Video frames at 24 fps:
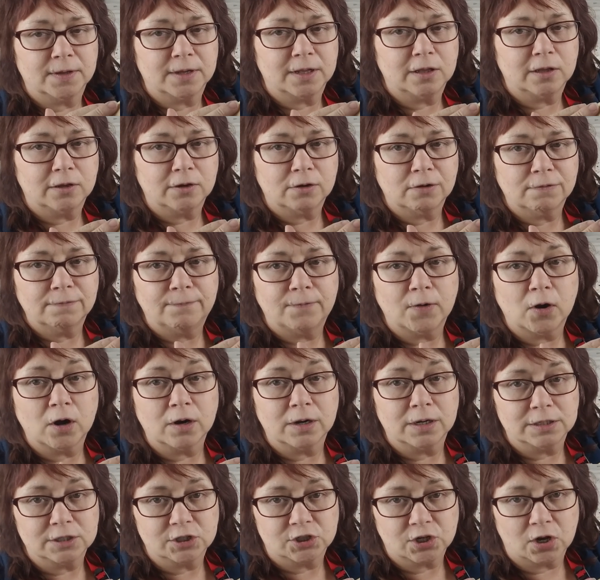clear
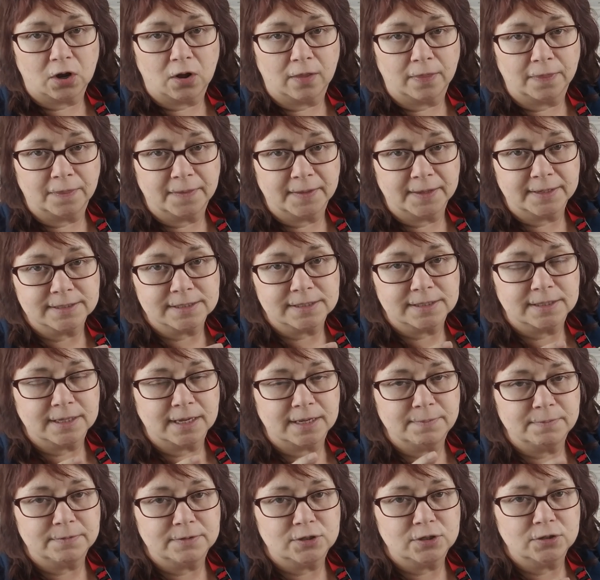varnish on this.
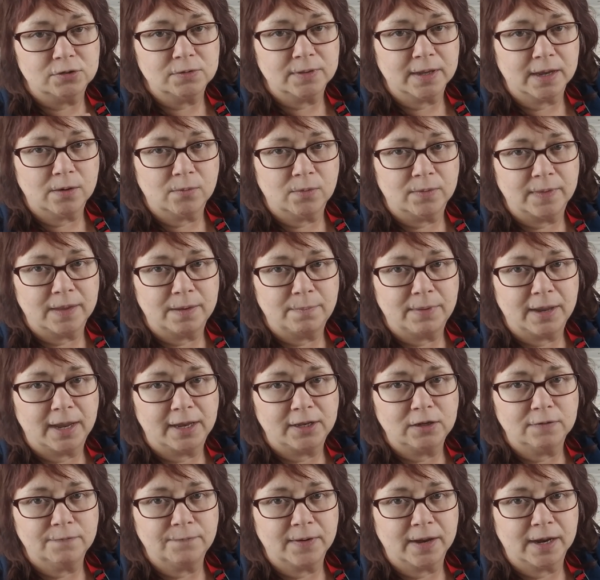They do that when they
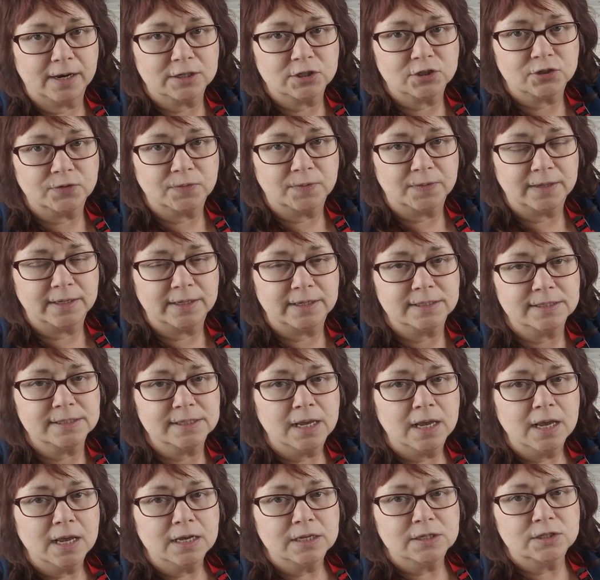manufacture these
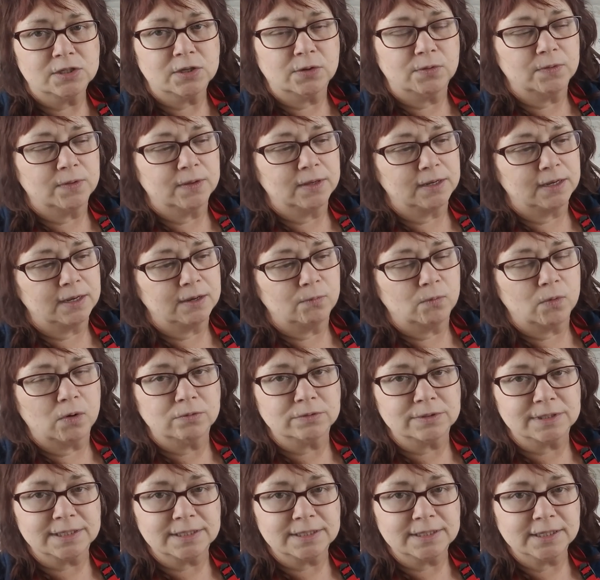so that it
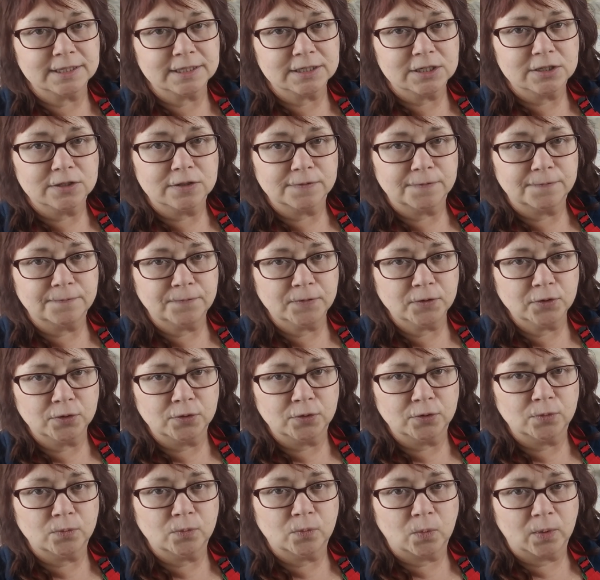won't stick to the
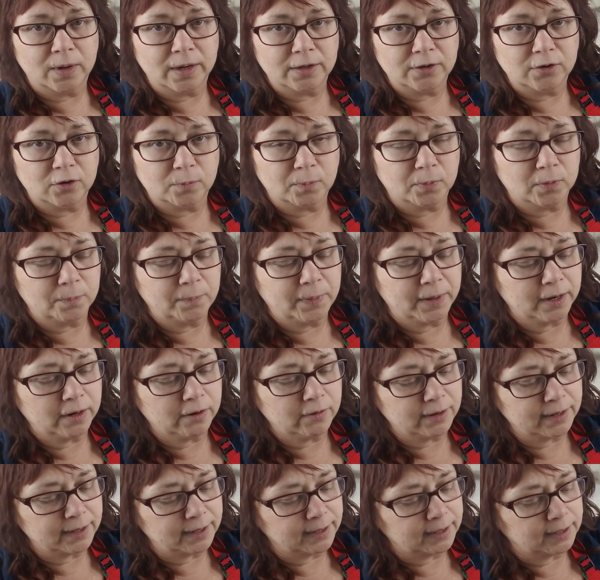food when you're
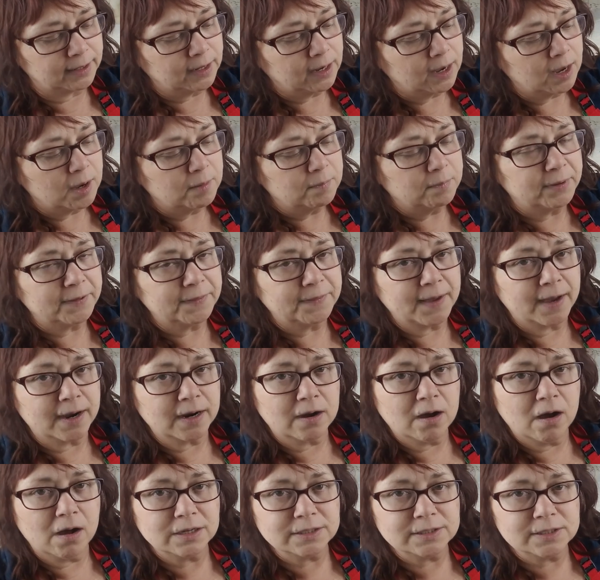preparing it. But that
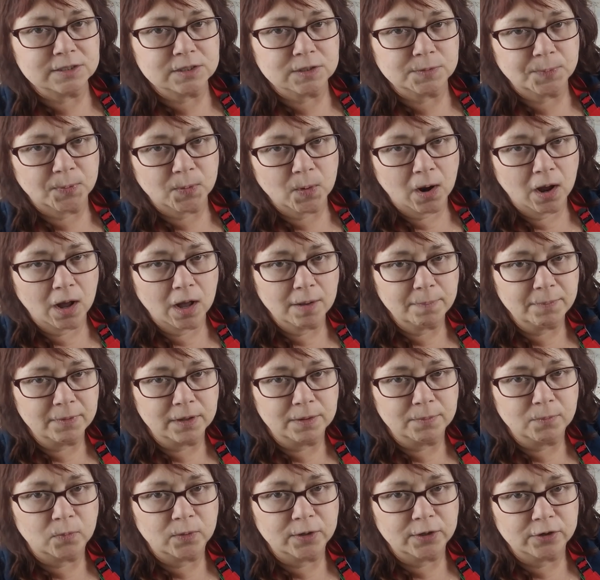causes a
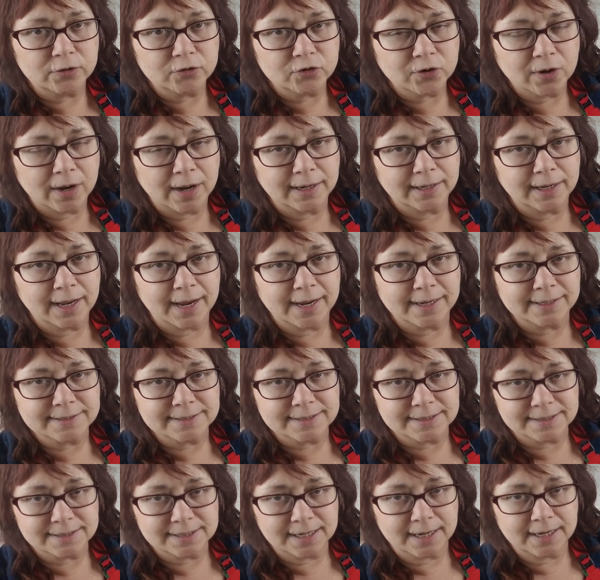problem when you're trying to add
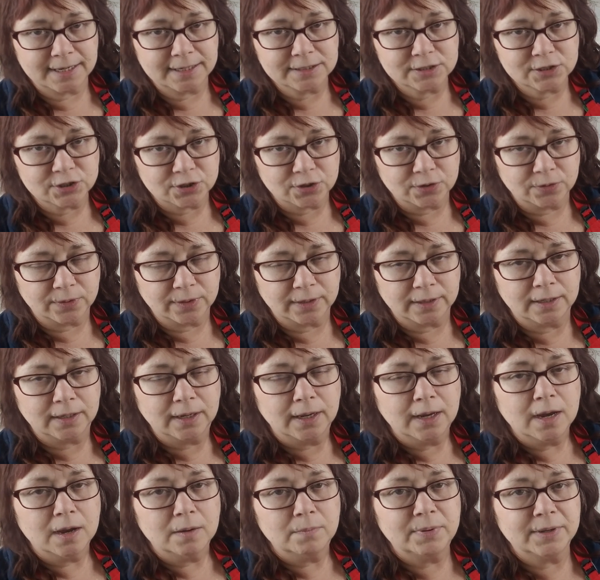stain to it
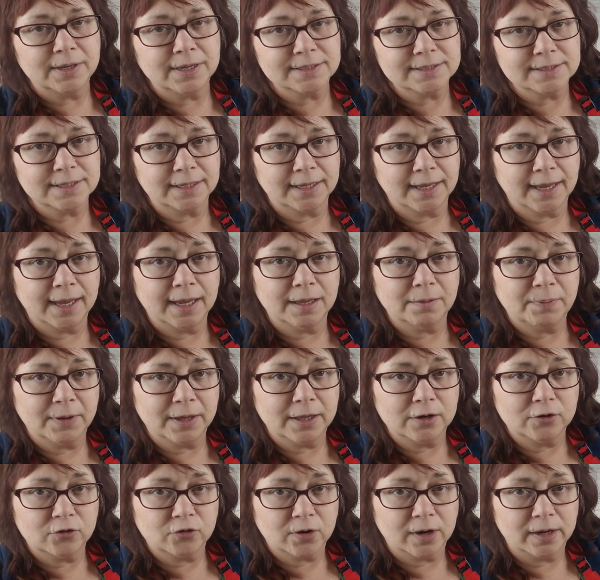because it can't
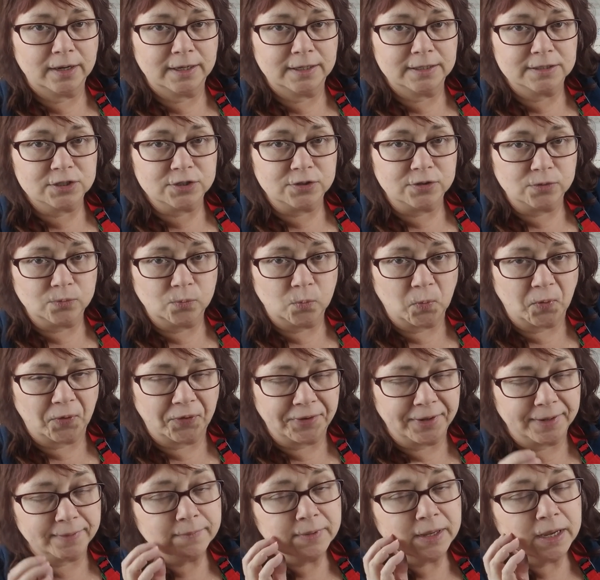penetrate into the
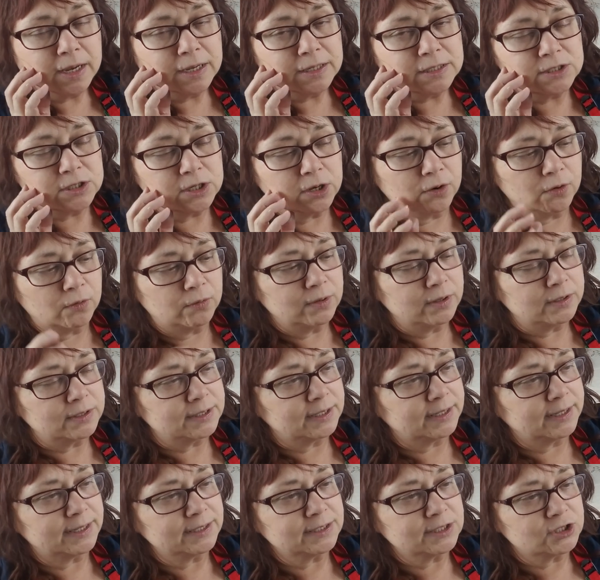wood. So
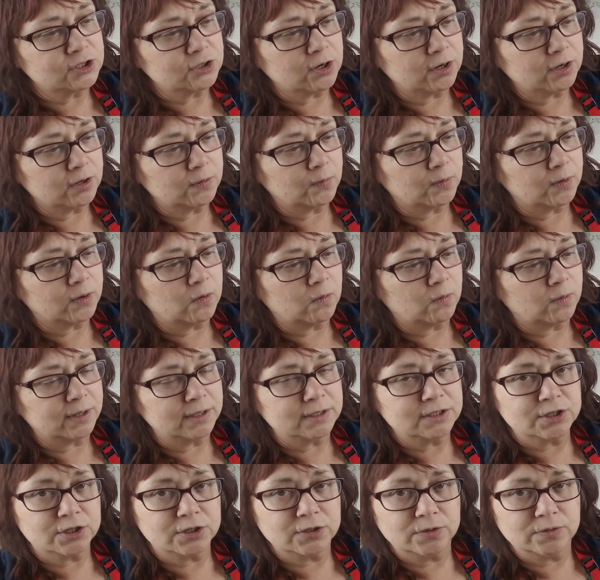to get started, we're
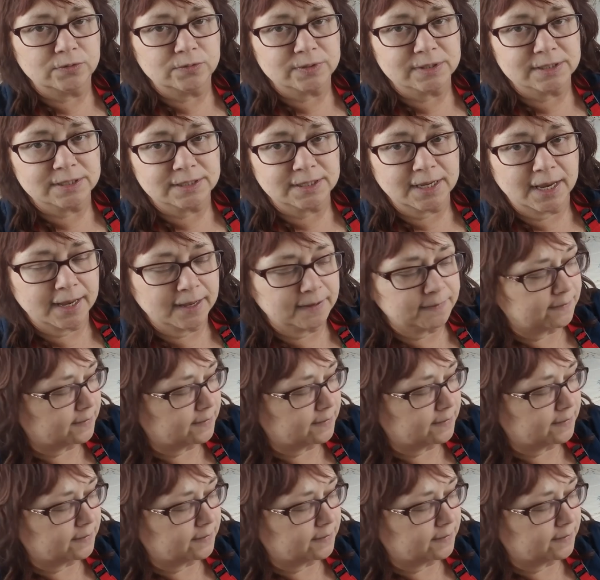going to sand